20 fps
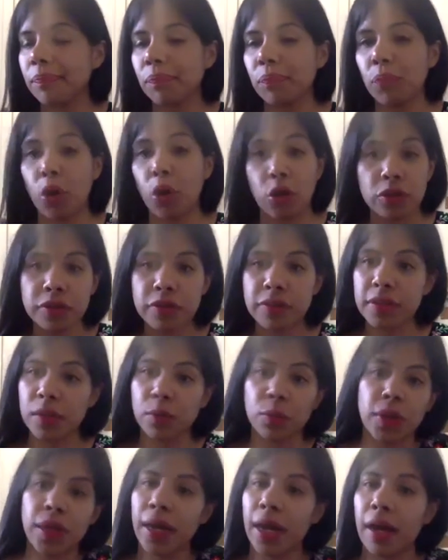bonds that
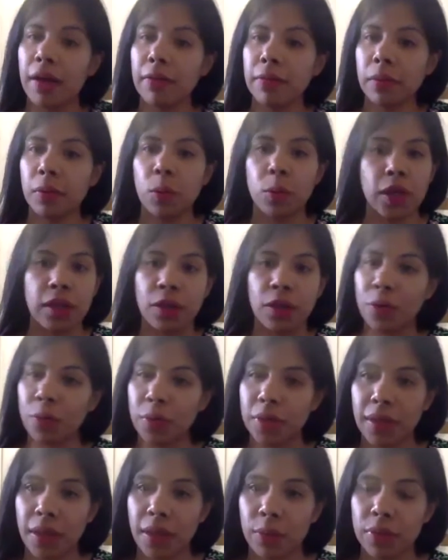we have with or
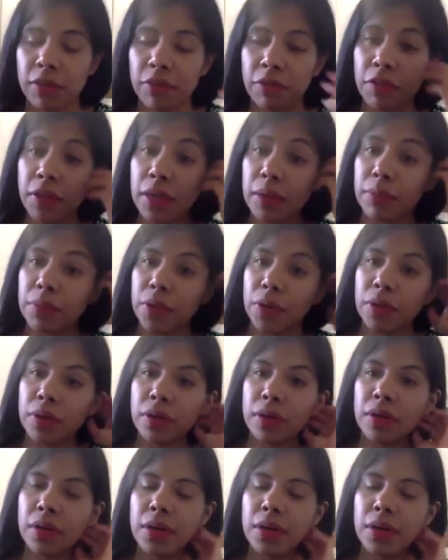without the film, no?